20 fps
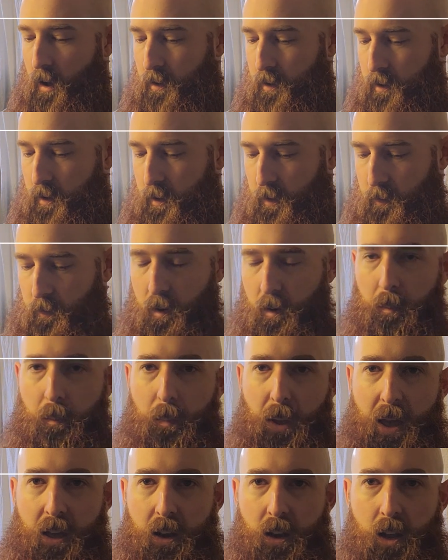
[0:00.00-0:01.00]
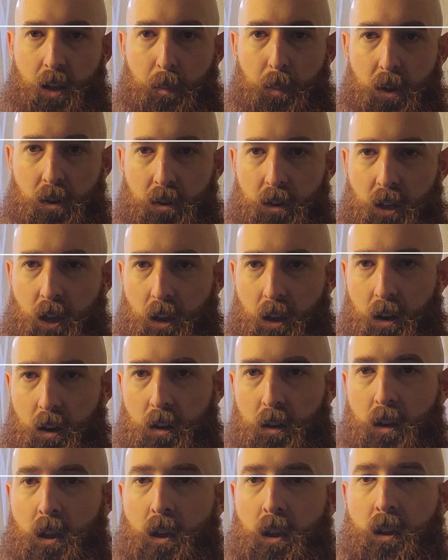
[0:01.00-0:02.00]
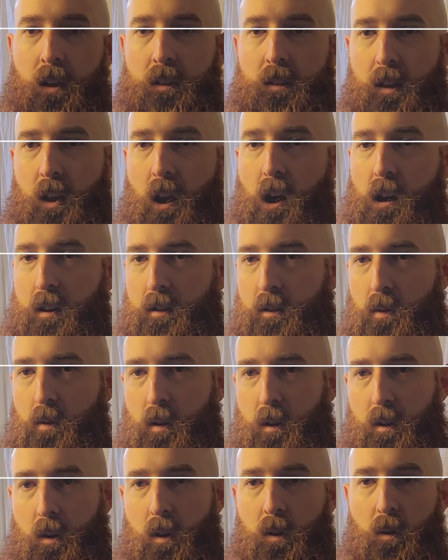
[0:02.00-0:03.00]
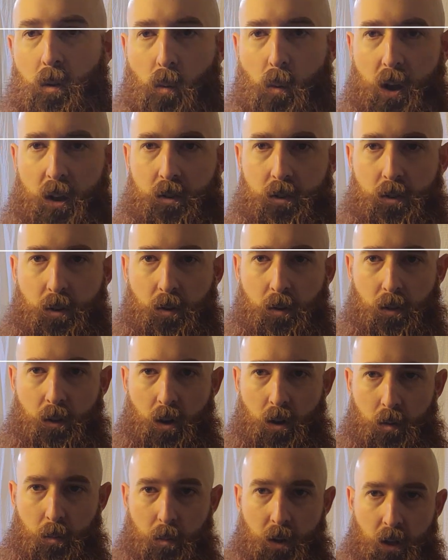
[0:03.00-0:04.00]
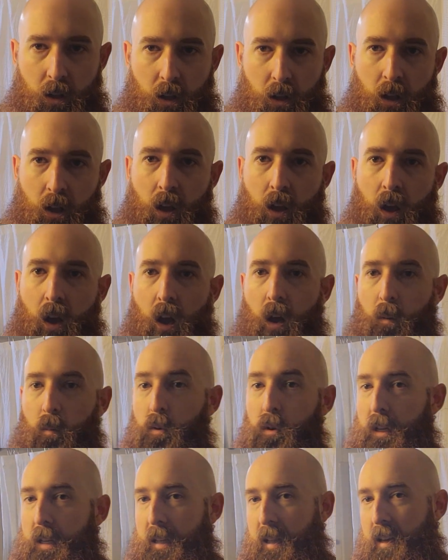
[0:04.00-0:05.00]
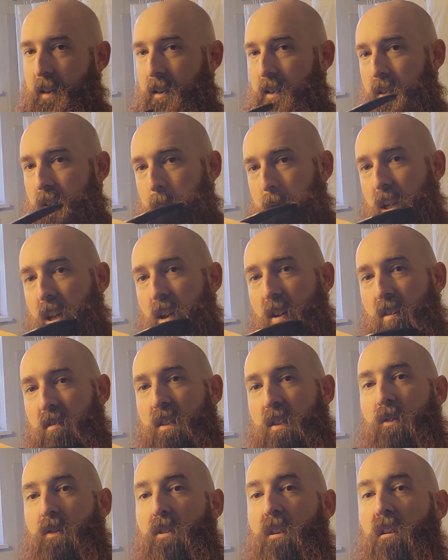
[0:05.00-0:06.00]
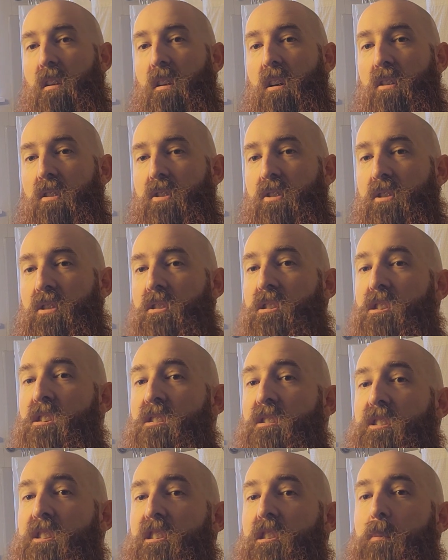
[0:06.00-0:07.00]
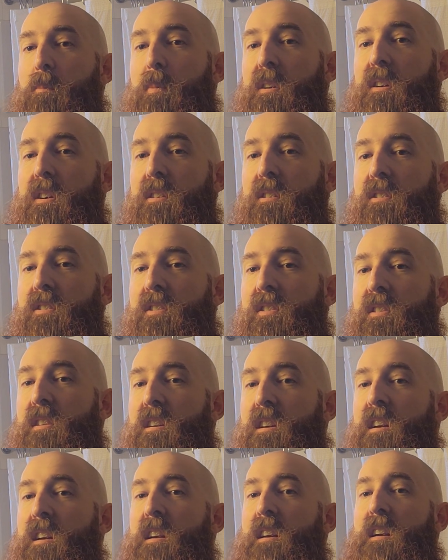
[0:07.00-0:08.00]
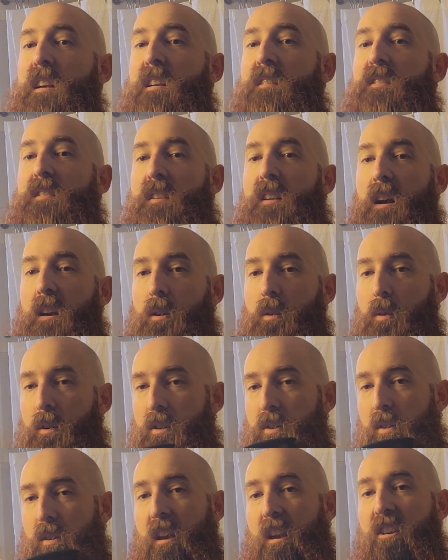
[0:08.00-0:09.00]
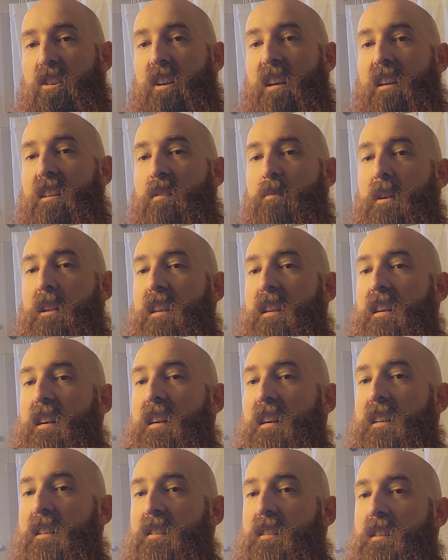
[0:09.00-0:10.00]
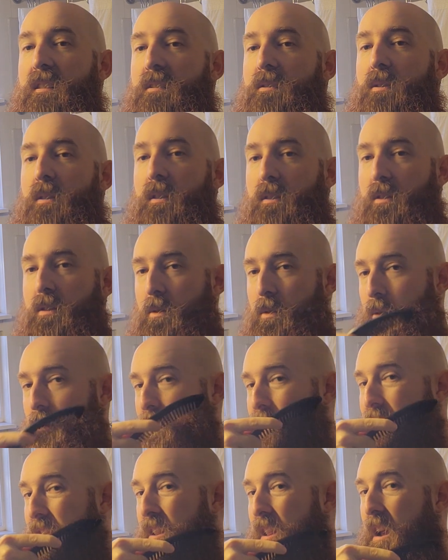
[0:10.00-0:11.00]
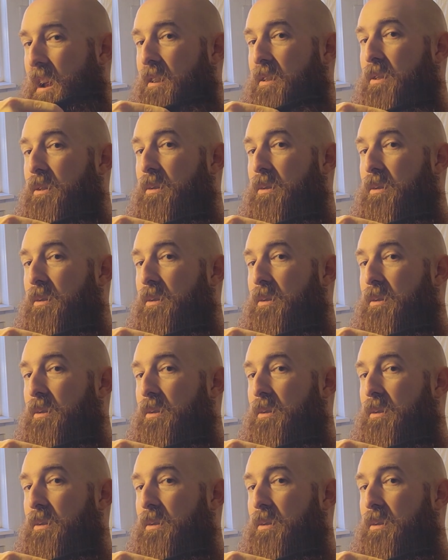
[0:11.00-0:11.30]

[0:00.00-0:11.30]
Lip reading: This is from Bad A Beard Care. It's a oxhorn wide tooth comb. Really like this because for the larger, thicker beards, it's not going to catch as many knots and it's going to slide